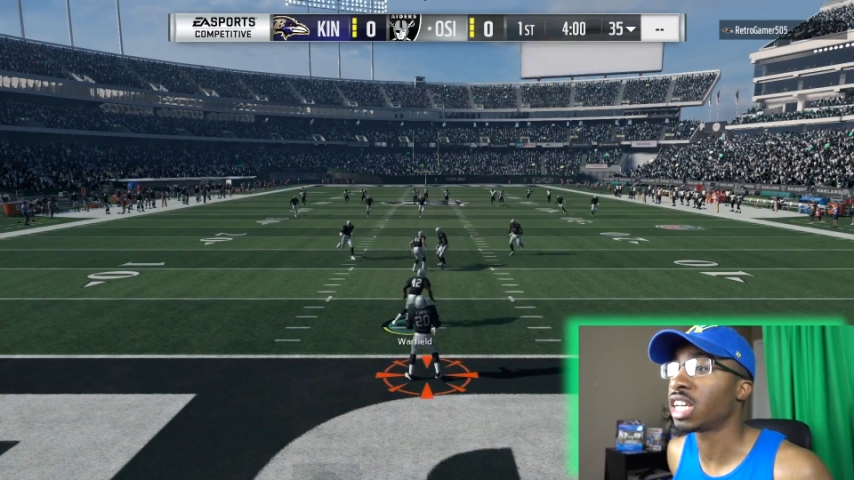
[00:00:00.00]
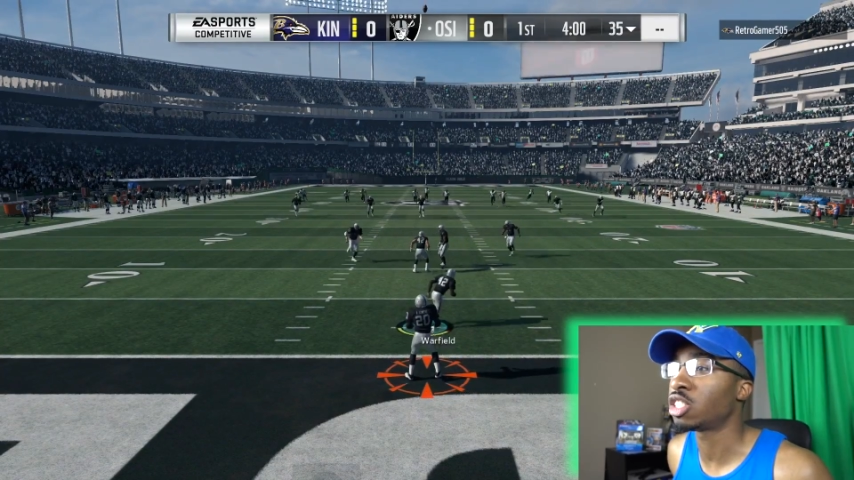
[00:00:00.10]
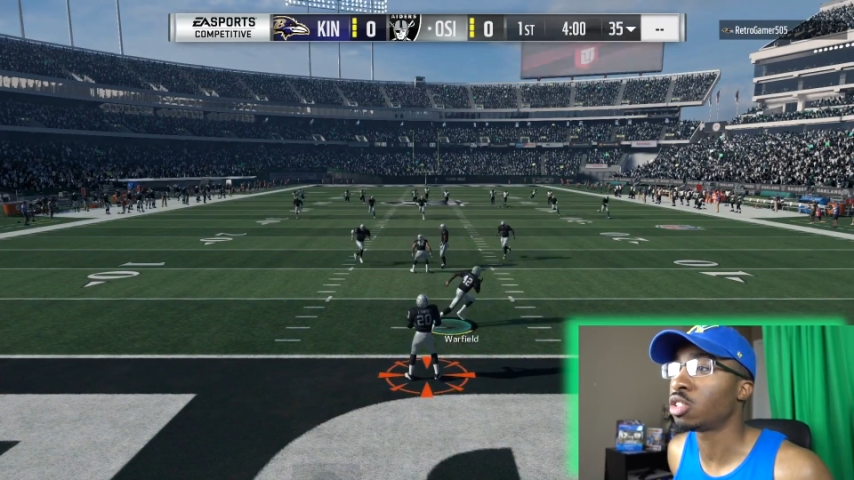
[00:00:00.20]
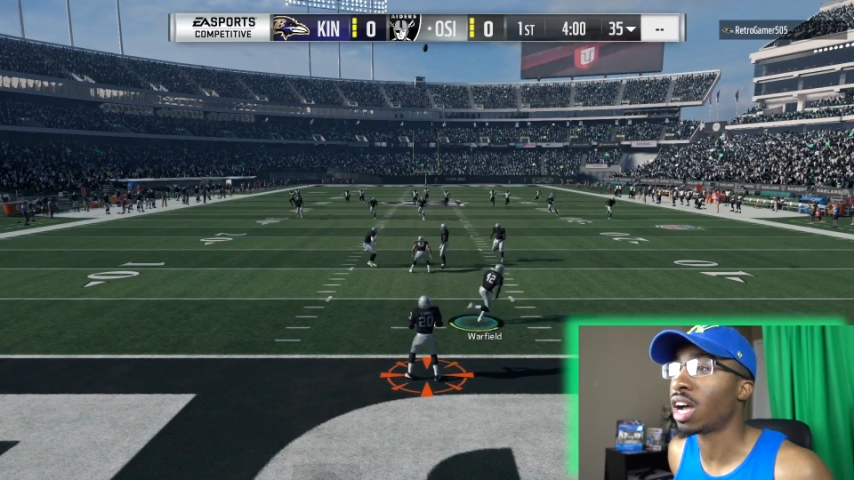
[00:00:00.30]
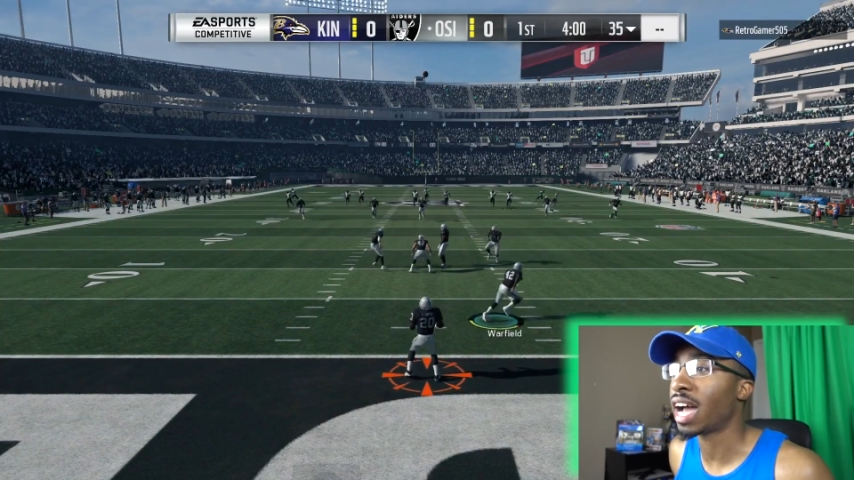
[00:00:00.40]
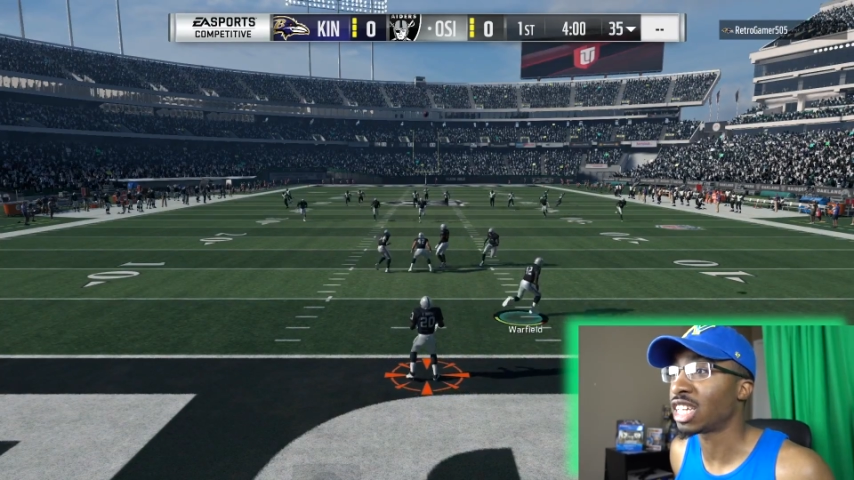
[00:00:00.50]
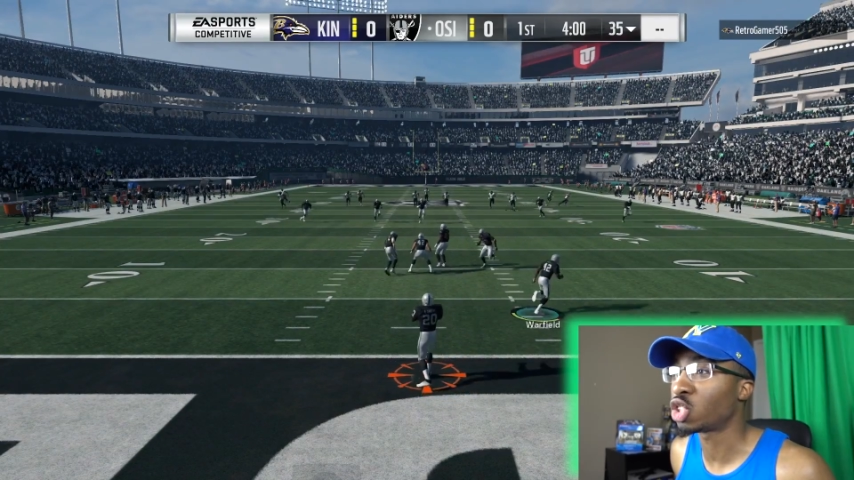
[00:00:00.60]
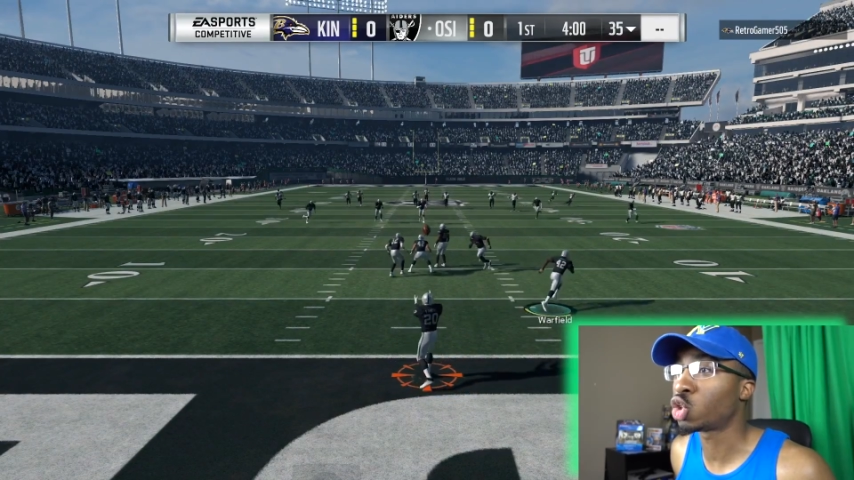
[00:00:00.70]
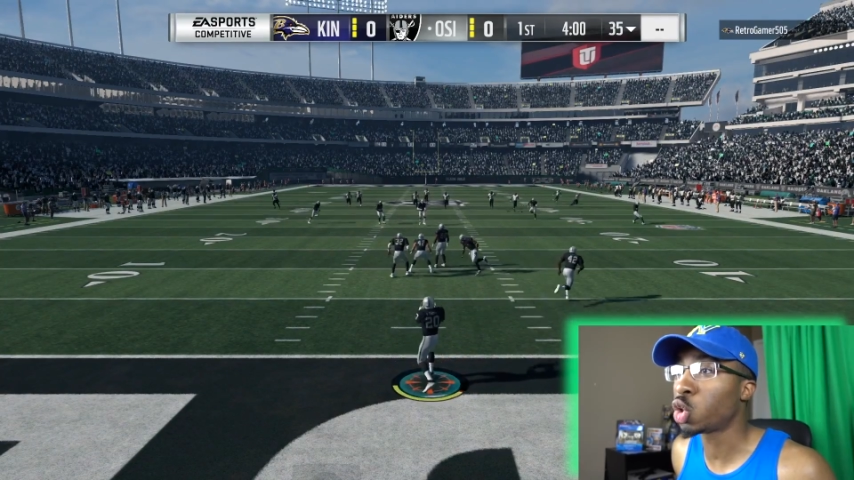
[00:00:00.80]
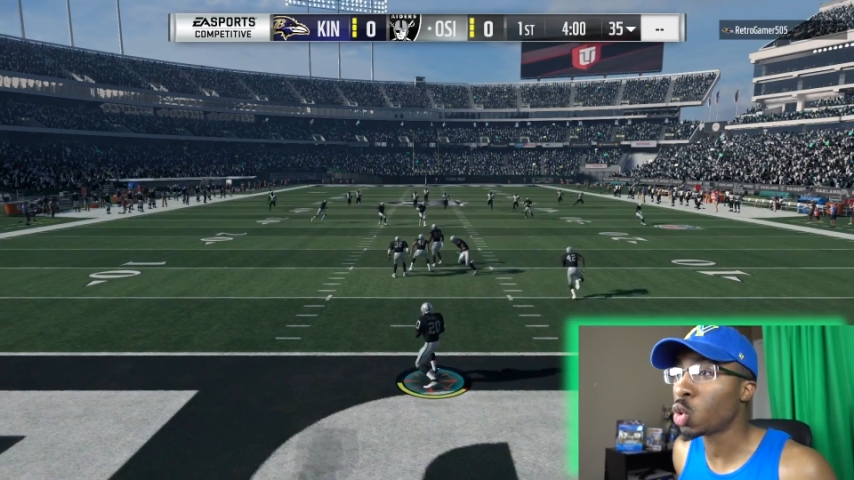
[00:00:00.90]
get you
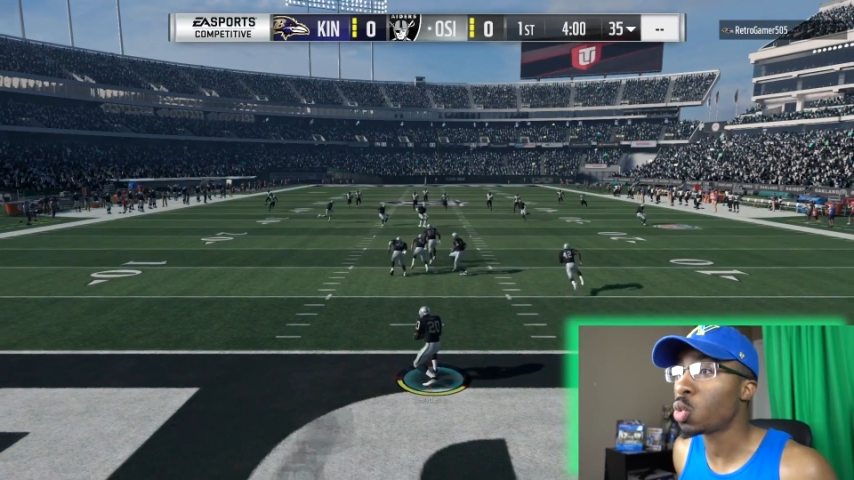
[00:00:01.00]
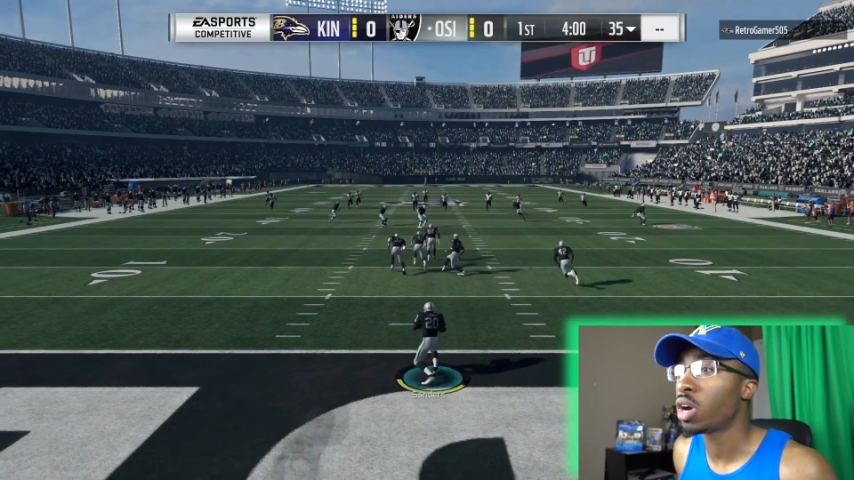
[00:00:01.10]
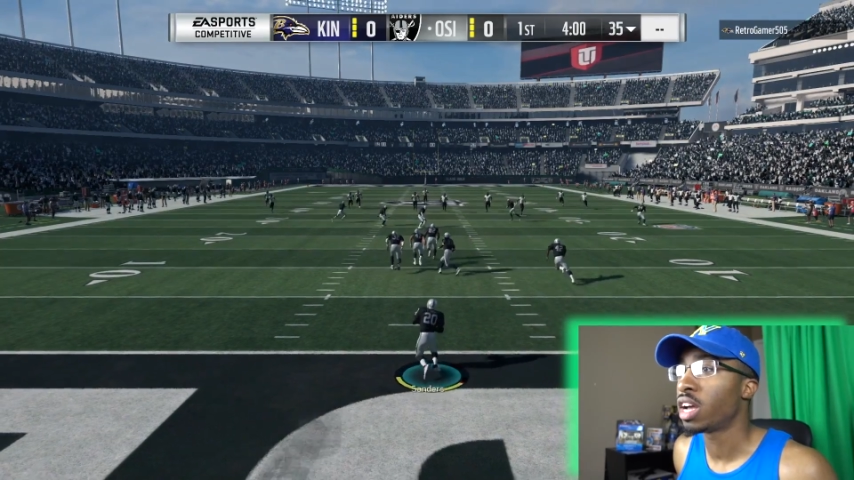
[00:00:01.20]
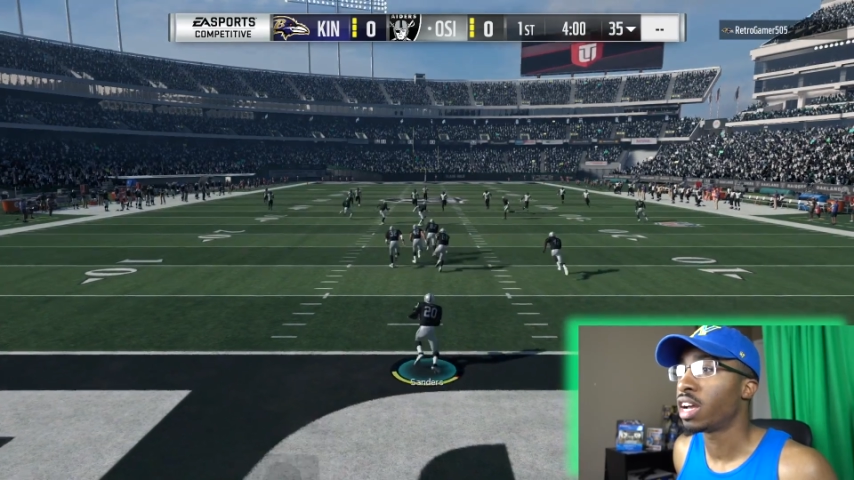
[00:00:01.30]
guys two